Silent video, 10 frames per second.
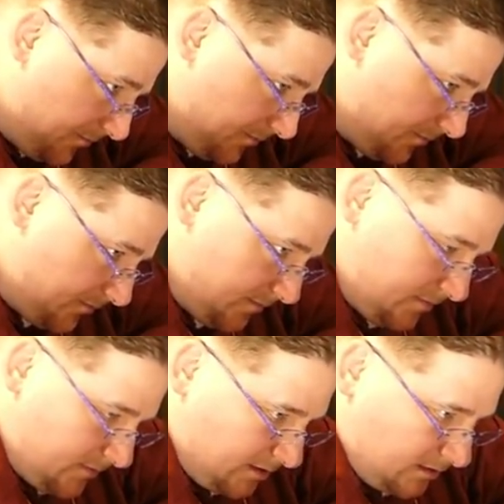
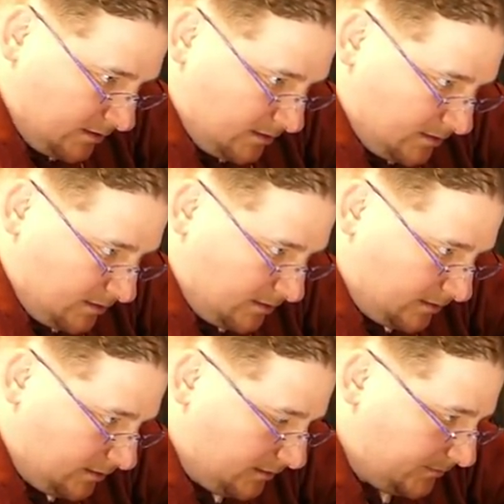
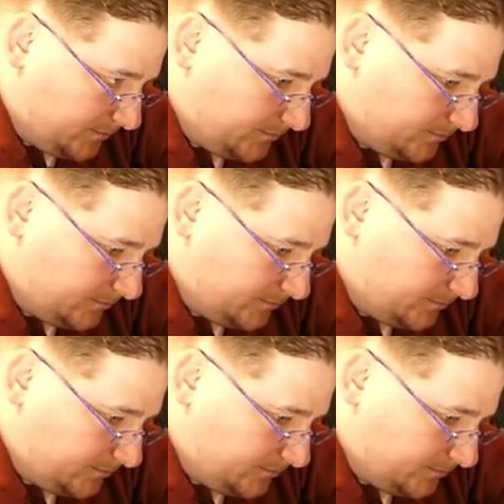(silence)